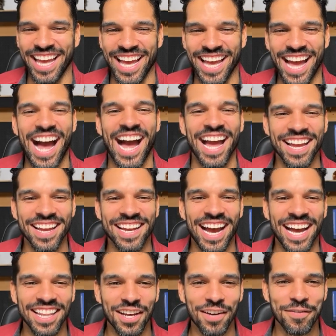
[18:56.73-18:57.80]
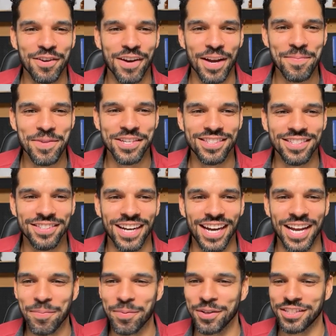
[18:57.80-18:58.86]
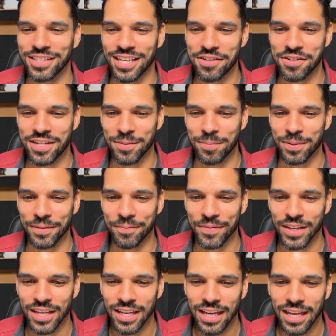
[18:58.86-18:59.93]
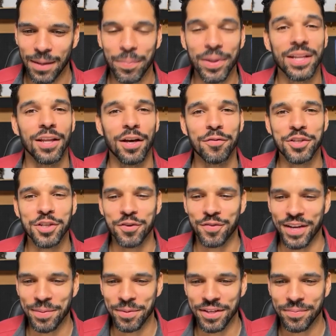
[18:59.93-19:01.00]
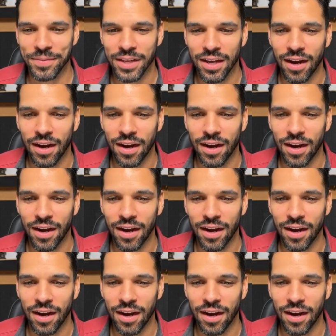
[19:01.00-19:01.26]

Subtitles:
I love you. I miss you. I appreciate you deeply. And big love to your family.